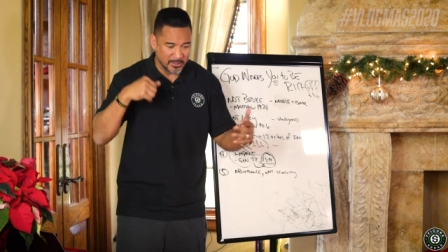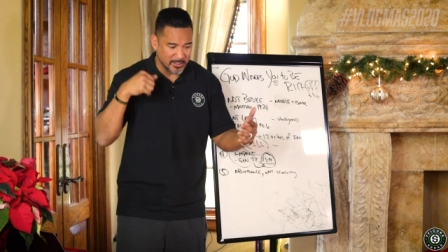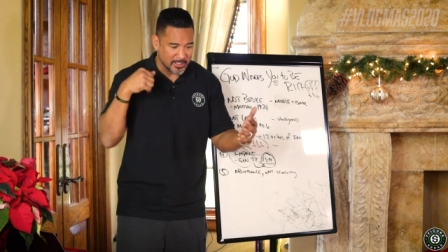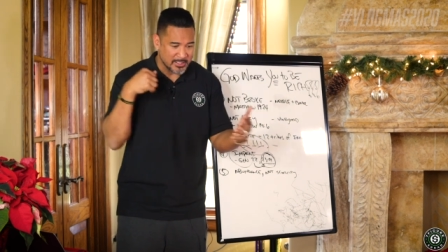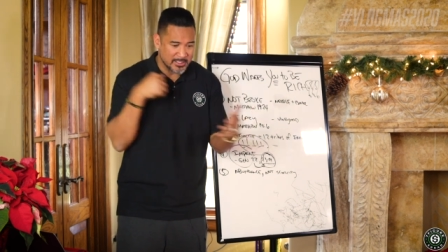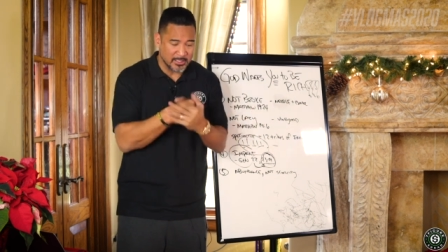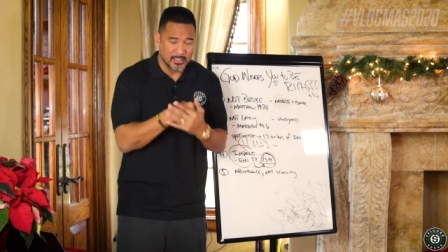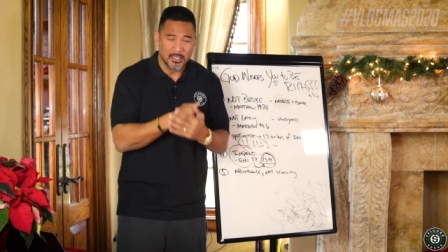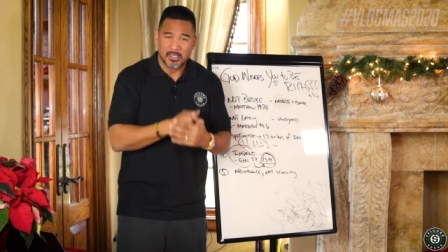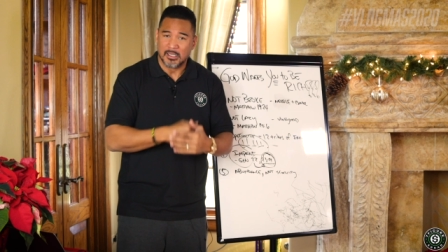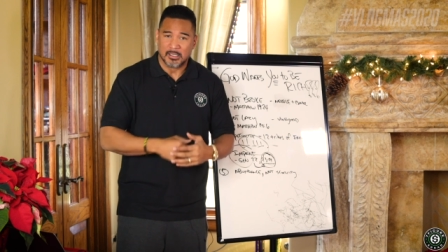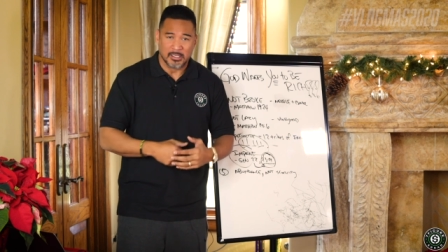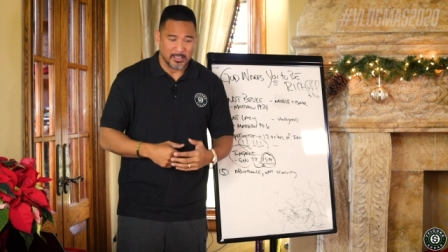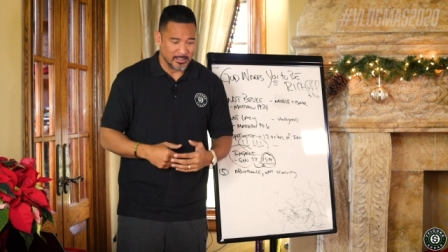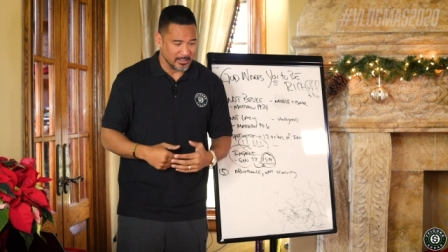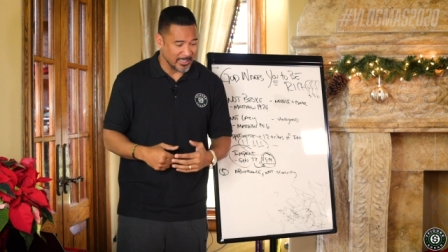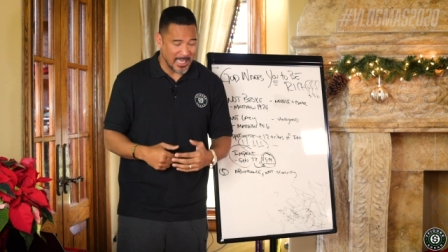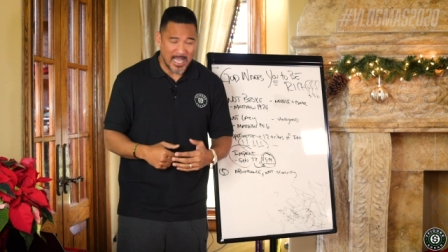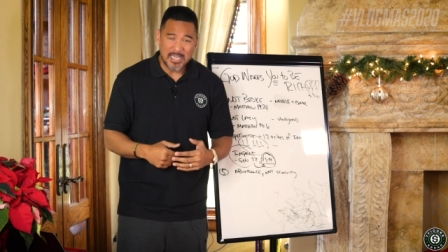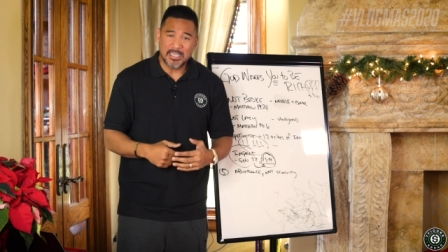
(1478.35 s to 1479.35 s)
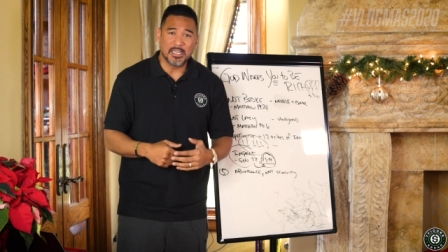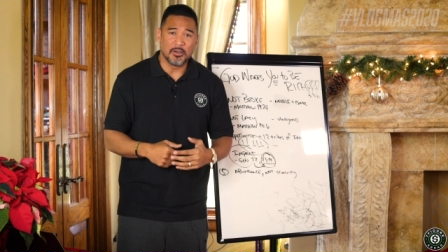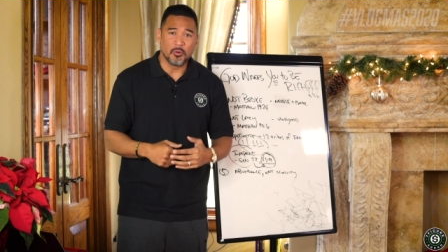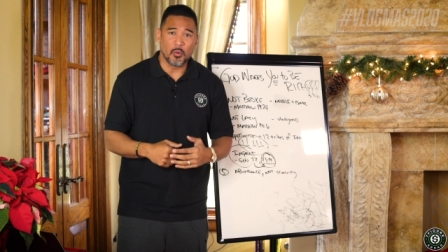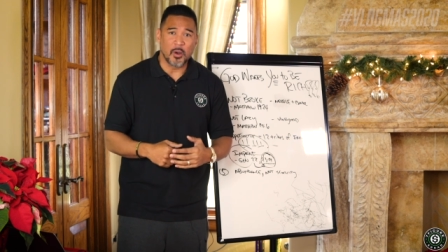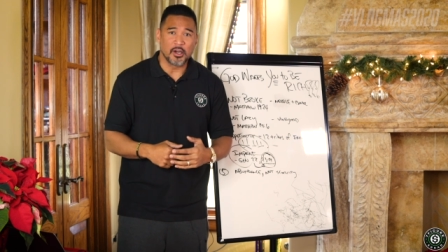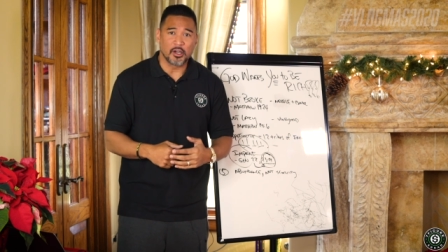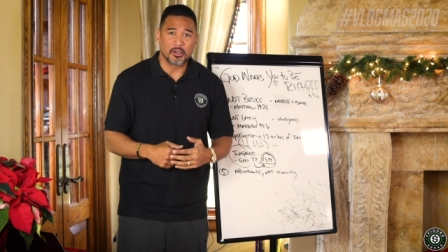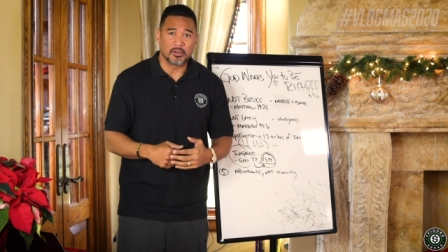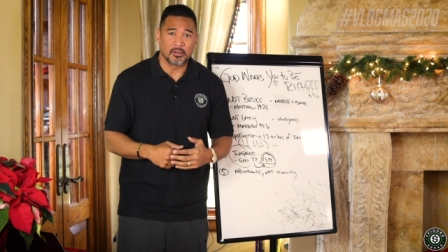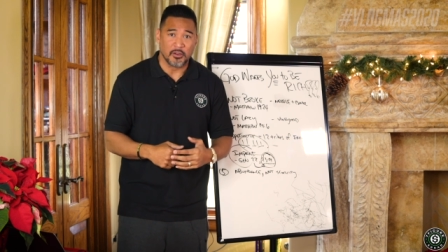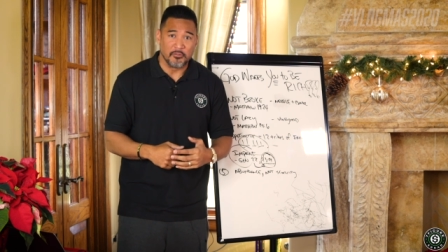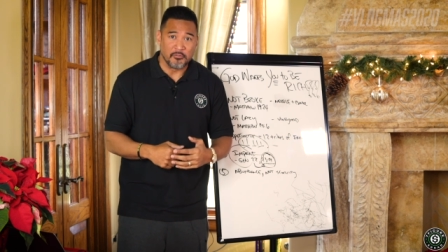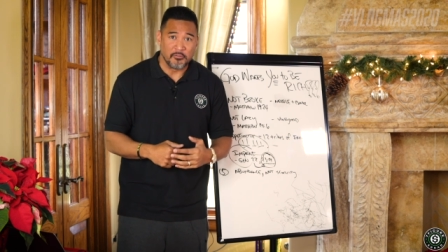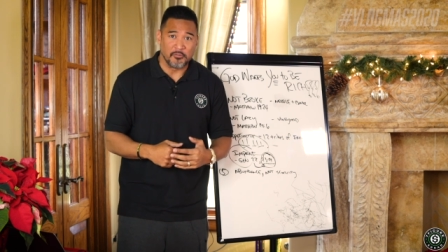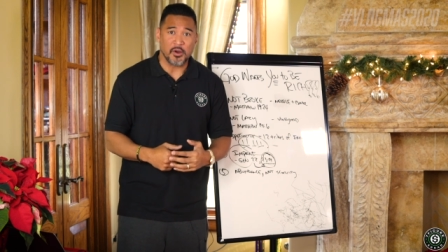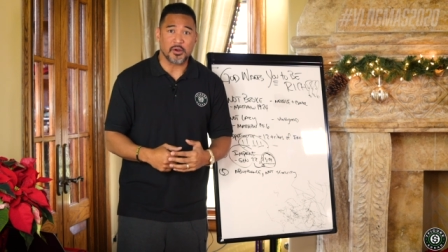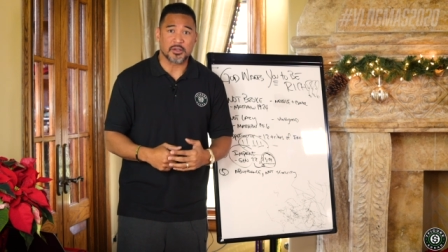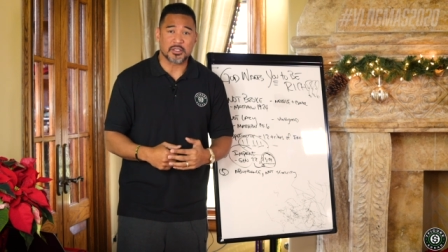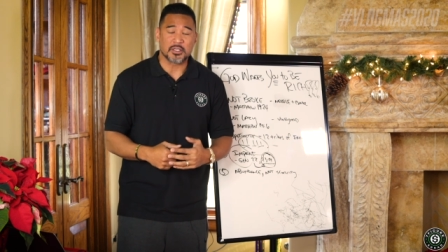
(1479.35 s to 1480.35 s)
But listen, God didn't want to
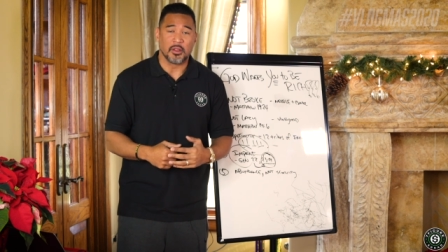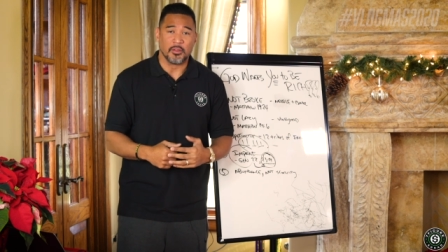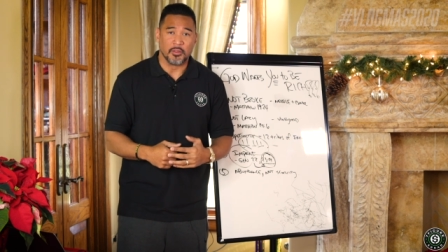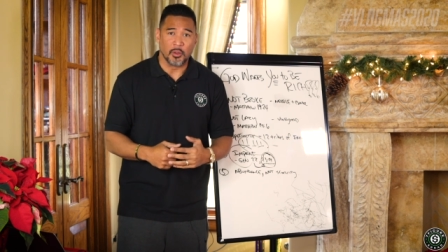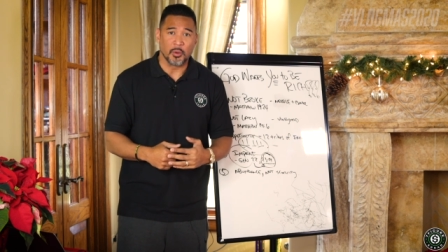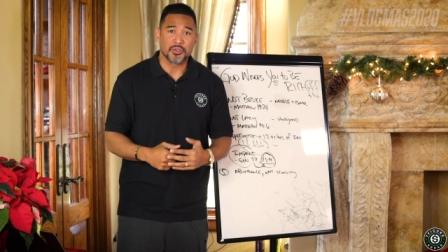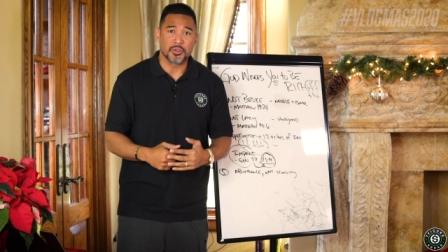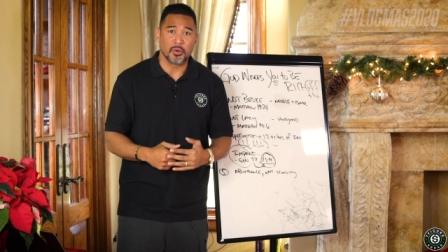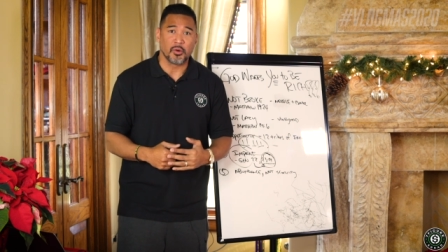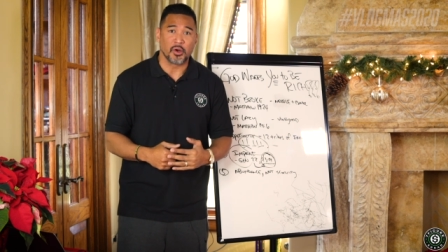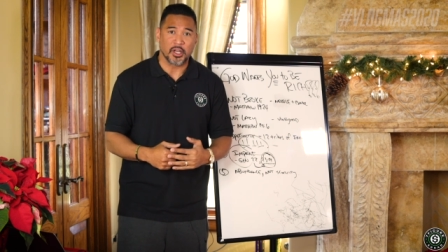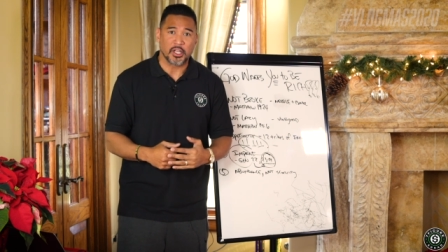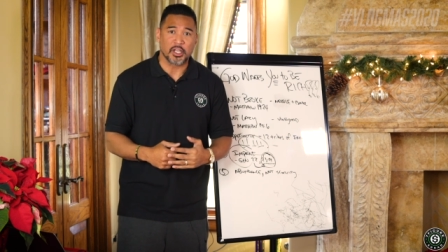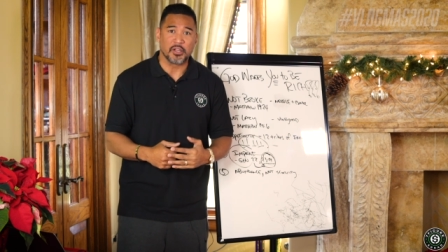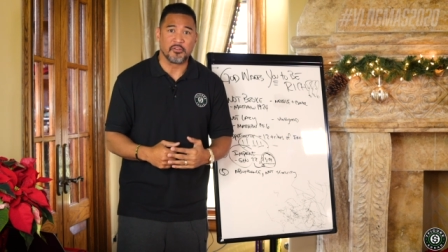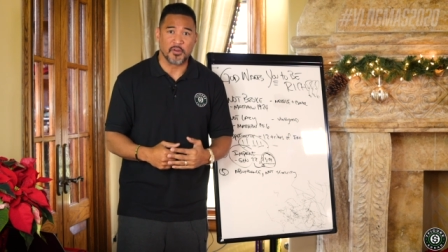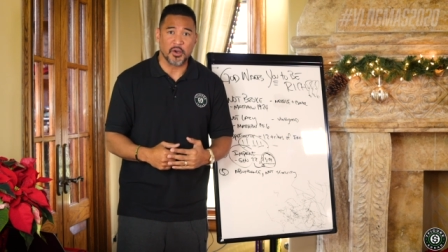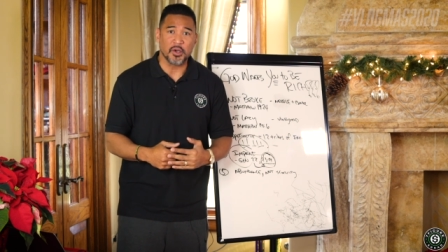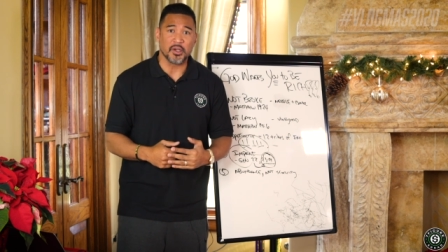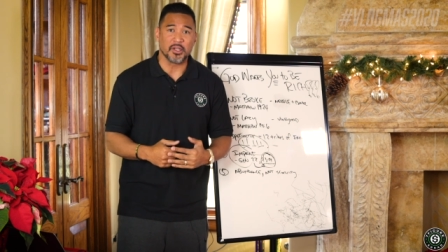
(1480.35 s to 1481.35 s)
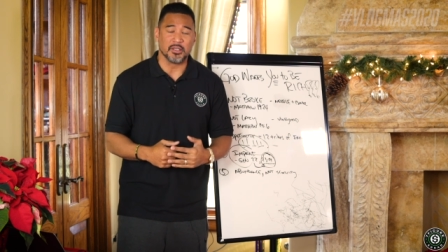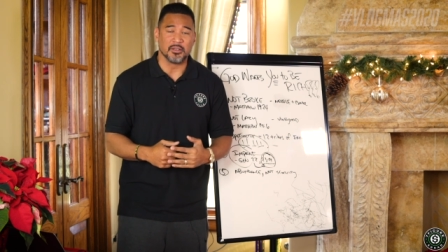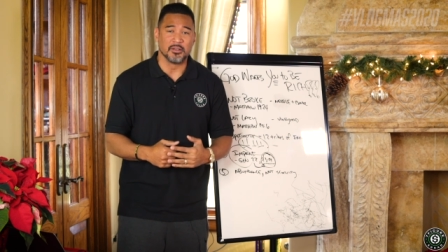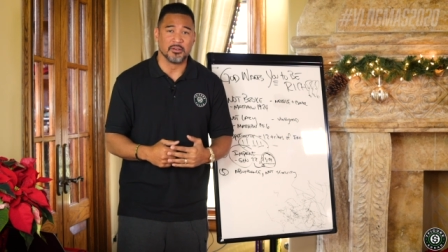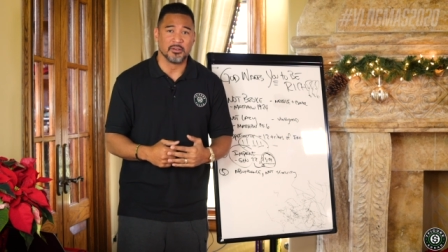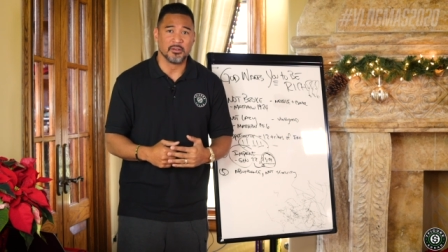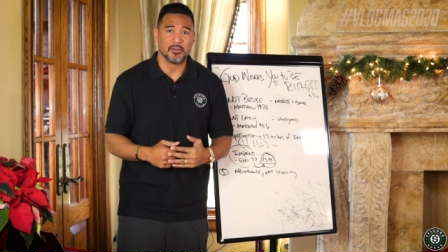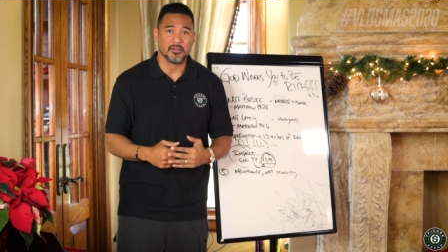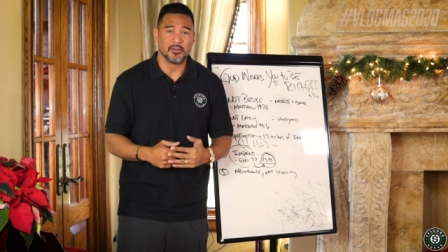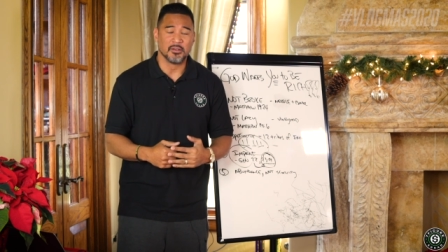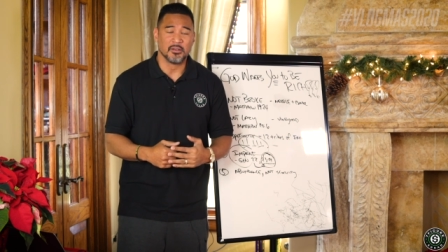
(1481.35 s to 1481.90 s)
convert those who already converted.